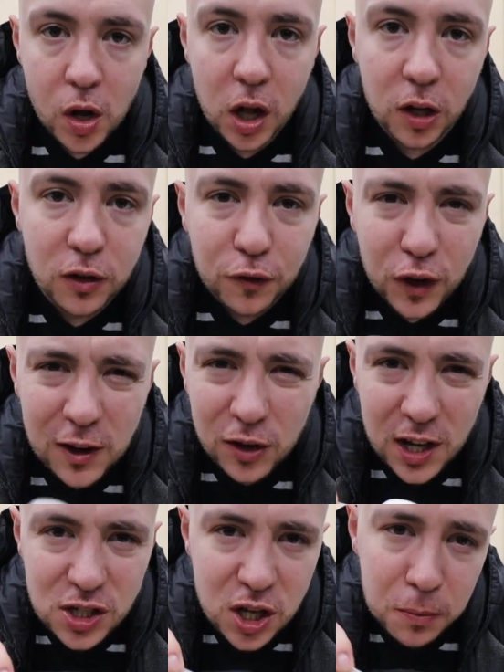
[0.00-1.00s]
I love the flavor
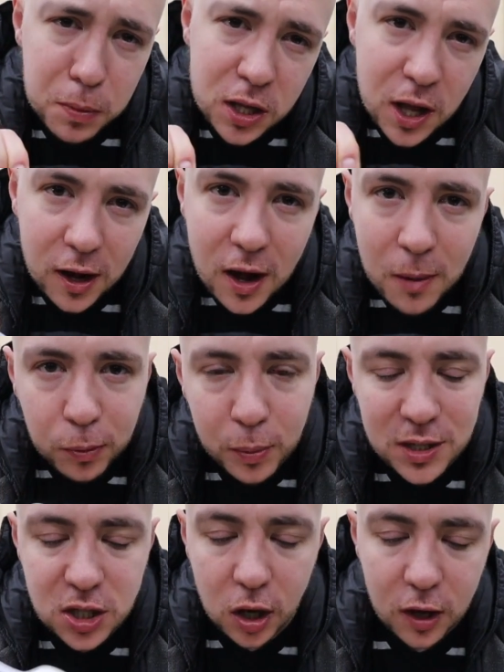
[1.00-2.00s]
of that stink bean that
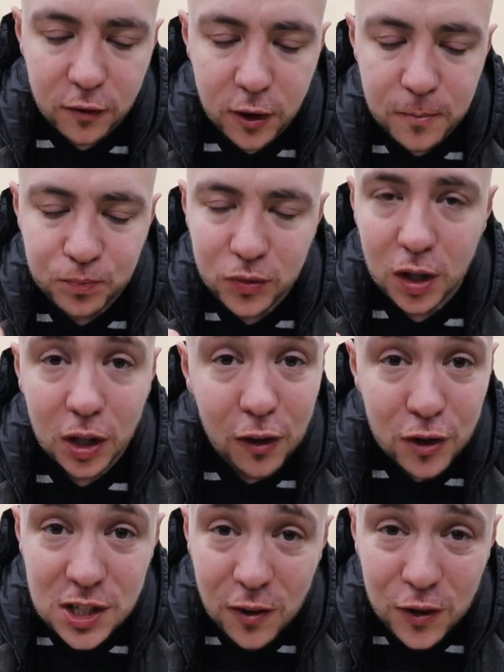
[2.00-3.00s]
complements the liver.
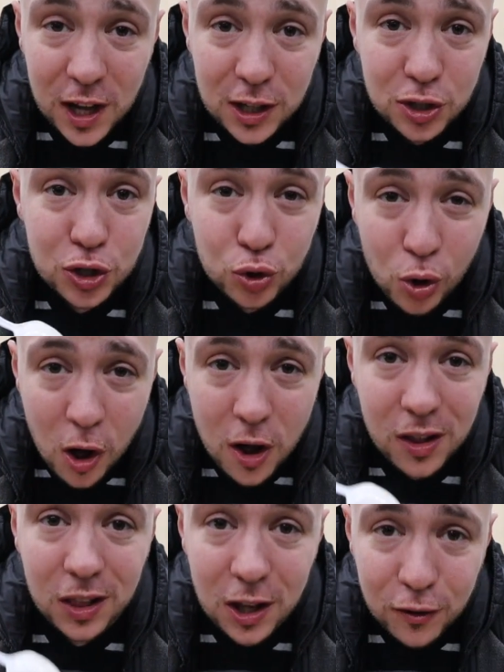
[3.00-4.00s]
Liver's definitely got a
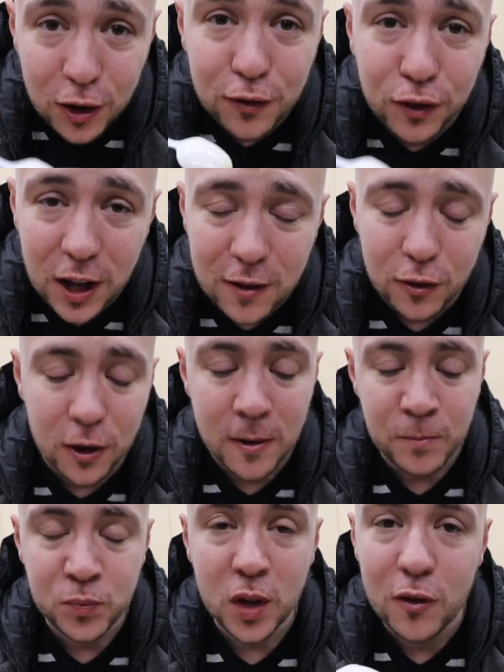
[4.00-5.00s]
strong liver flavor.
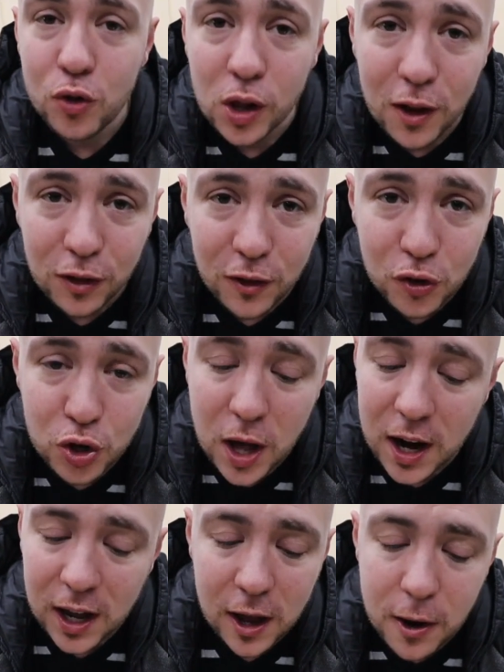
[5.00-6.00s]
If you love liver, you
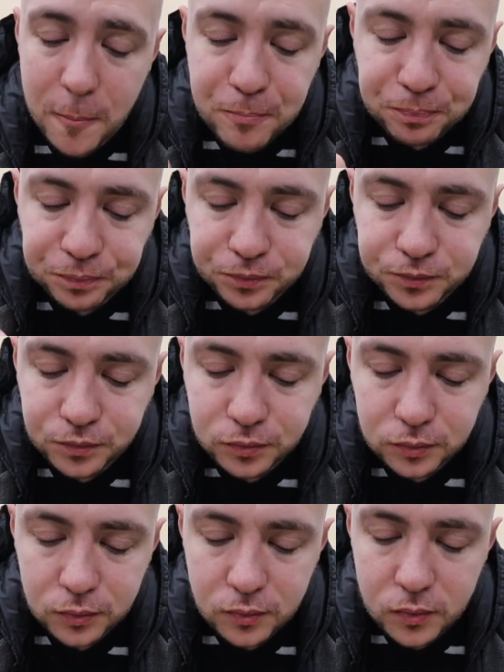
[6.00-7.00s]
gotta get it.
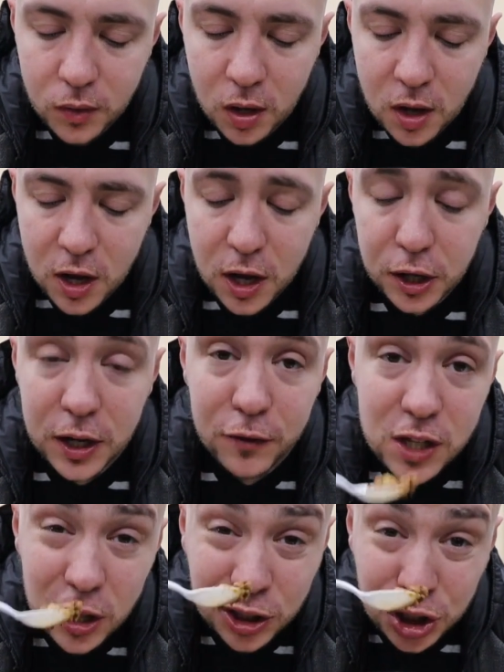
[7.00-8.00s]
You
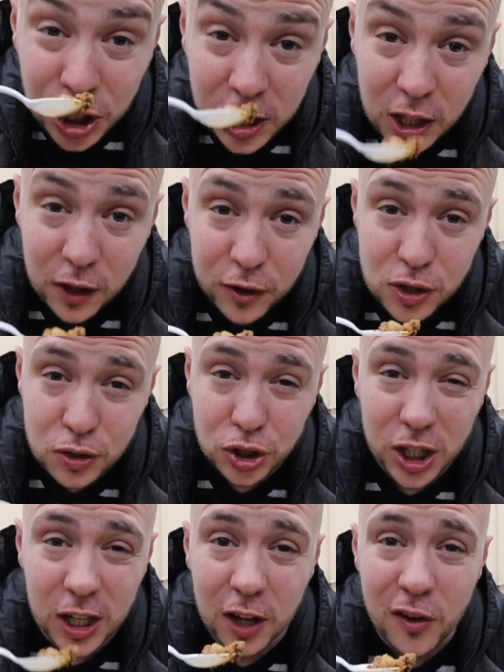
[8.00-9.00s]
never tell it's chicken liver too.
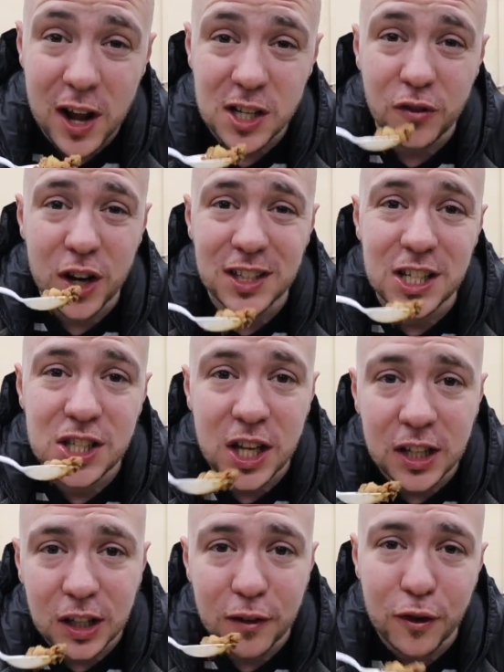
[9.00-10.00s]
Chicken liver has a very
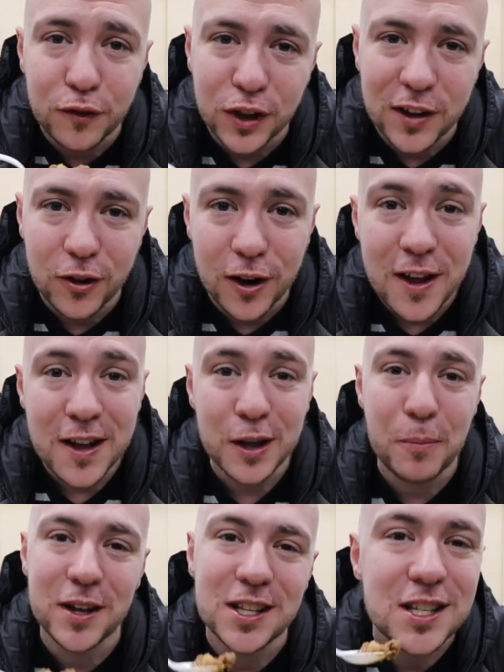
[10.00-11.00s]
distinct liver flavor
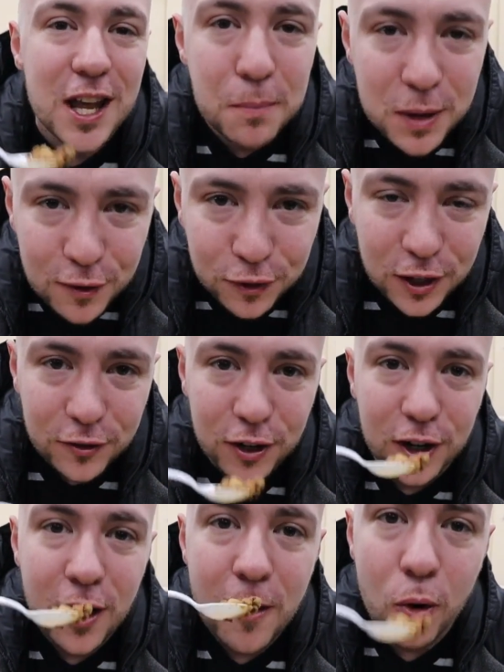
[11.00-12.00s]
compared to say beef
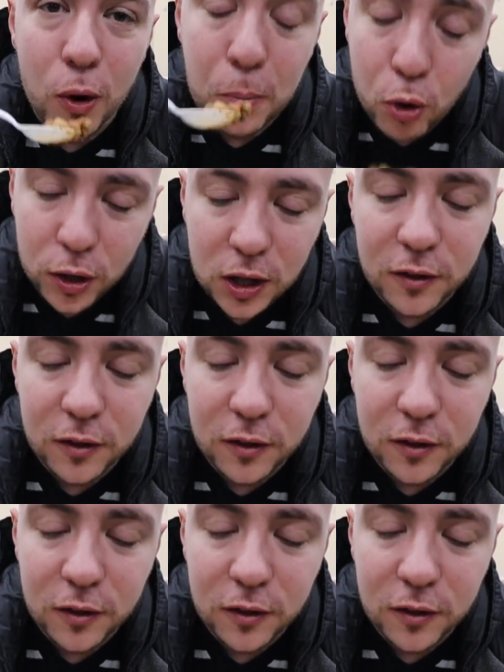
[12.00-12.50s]
liver or pork